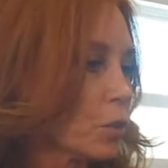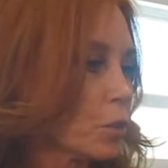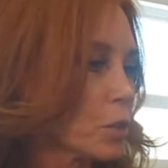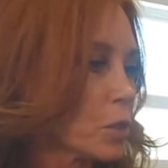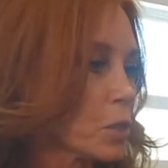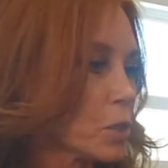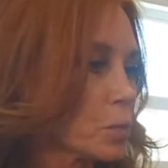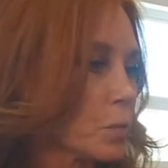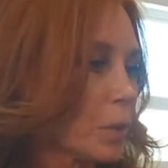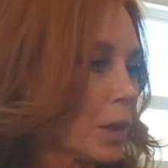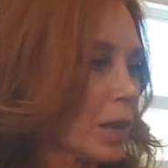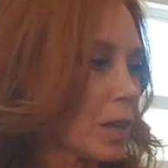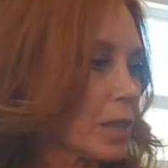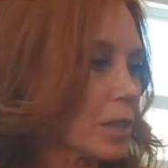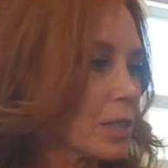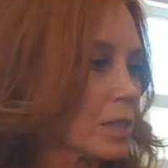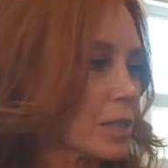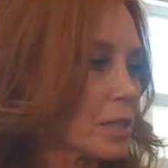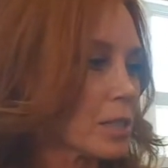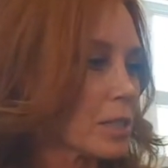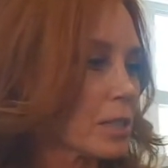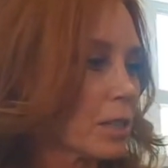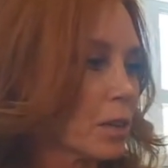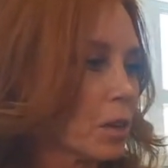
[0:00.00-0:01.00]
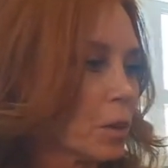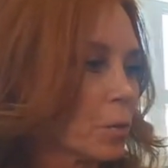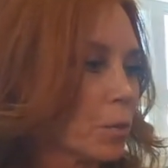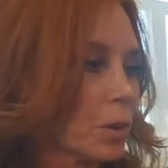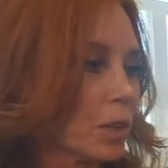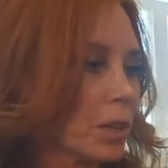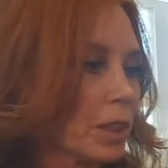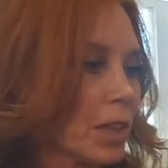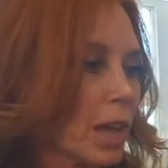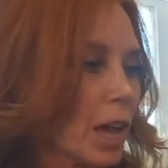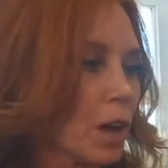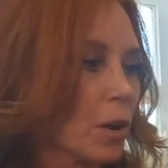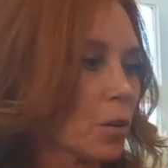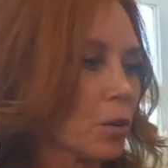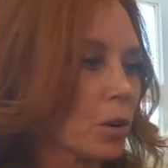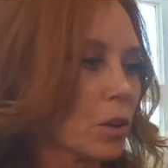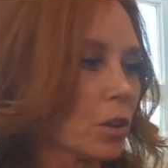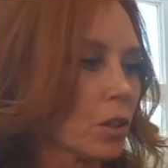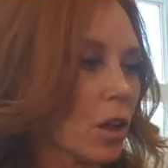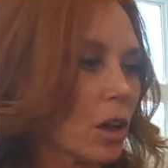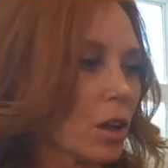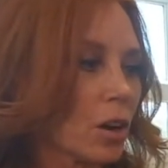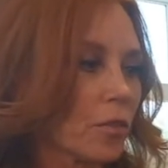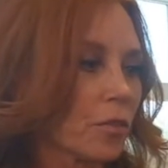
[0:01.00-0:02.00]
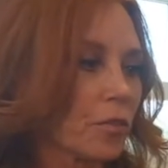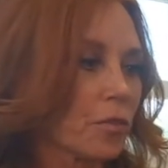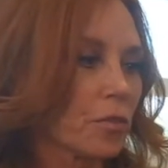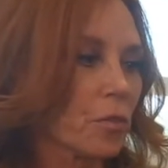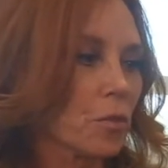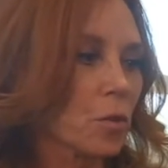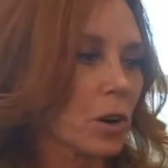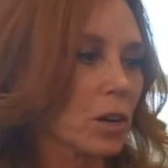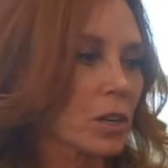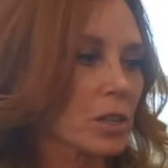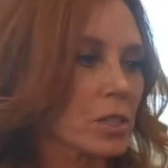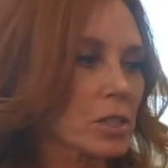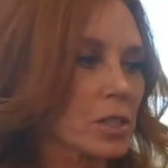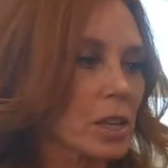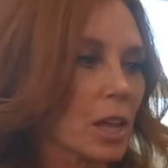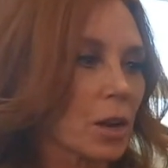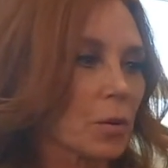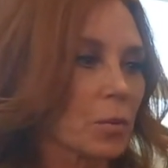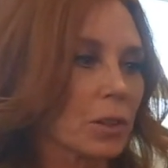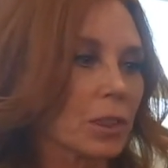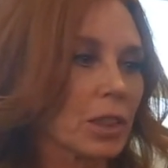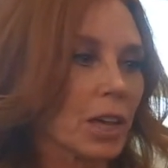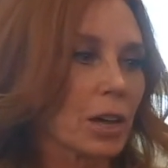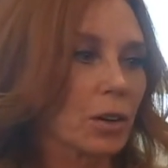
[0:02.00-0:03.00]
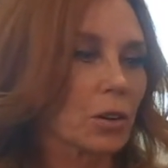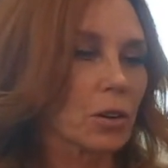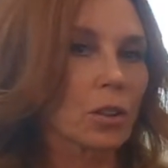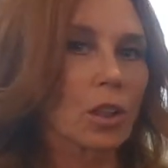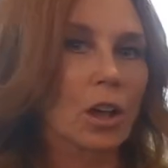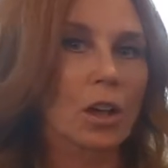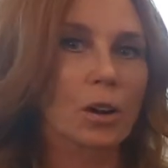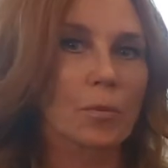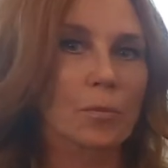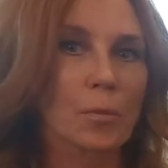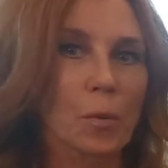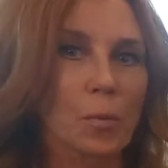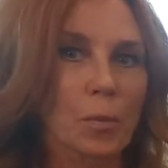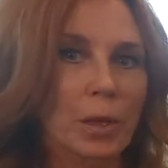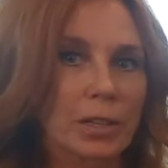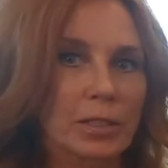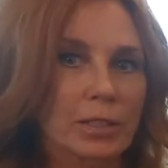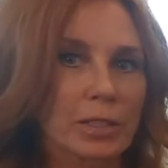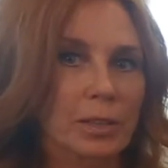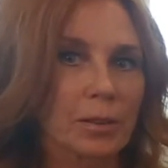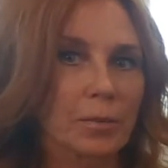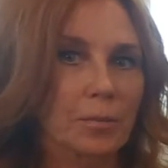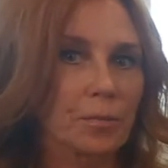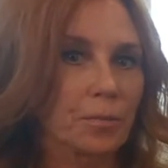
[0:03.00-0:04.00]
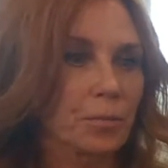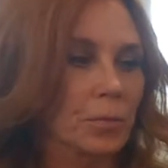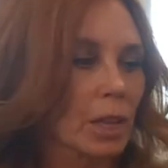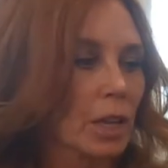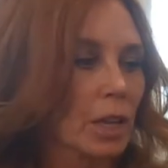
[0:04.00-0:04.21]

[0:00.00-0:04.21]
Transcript: through space without a lot of force and without a lot of momentum.